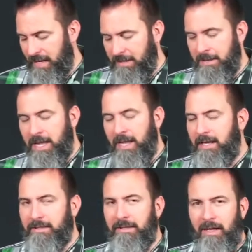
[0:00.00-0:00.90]
And
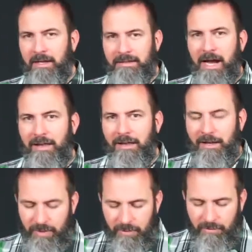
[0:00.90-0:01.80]
it's kind of
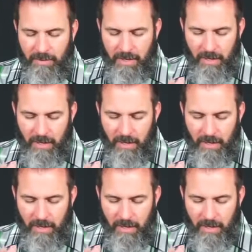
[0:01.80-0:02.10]
like when you